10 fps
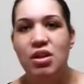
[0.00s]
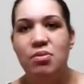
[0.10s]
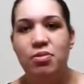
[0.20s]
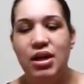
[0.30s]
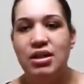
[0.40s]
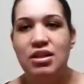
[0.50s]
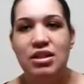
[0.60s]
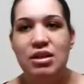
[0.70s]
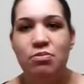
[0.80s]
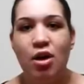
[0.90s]
the
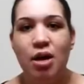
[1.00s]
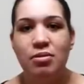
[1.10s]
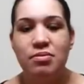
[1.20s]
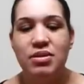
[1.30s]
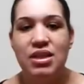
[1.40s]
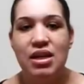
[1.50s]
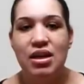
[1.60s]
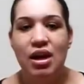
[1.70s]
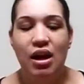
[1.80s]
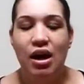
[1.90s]
pregnancy problems that
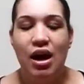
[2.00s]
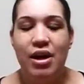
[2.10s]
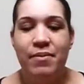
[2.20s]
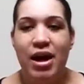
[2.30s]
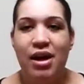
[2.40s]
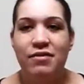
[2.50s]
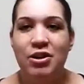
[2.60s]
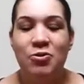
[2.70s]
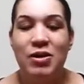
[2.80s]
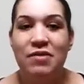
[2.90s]
I'm
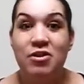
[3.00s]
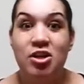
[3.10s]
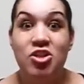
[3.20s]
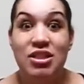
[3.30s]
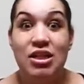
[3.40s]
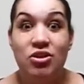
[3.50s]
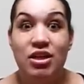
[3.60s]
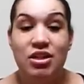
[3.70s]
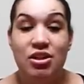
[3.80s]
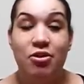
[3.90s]
having or whatever, and it just
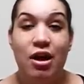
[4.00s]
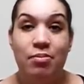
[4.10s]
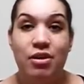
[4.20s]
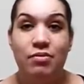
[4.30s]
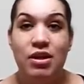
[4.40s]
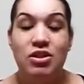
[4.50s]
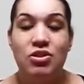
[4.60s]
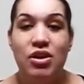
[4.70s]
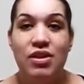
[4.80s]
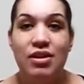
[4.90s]
irritates the crap out of me.
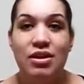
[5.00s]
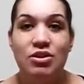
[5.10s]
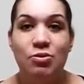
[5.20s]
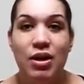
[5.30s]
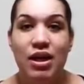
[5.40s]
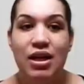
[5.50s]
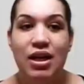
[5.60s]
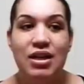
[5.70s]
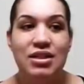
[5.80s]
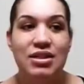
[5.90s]
So I think that's why
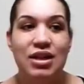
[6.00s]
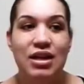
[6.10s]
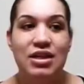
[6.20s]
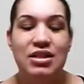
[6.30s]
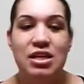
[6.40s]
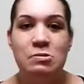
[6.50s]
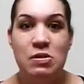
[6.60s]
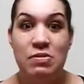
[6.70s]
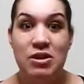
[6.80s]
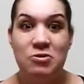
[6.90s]
I can tend to
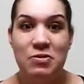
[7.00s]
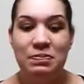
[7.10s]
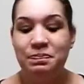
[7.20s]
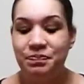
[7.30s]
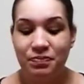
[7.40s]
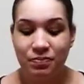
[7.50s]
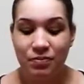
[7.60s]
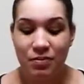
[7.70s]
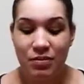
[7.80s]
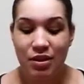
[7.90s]
be mean to him.
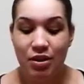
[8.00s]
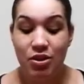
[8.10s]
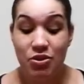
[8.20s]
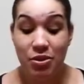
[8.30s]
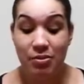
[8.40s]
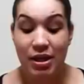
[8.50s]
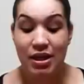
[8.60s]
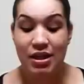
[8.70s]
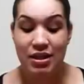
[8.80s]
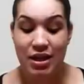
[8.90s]
So anyway,
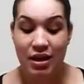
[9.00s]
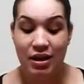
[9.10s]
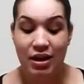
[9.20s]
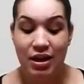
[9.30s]
yeah.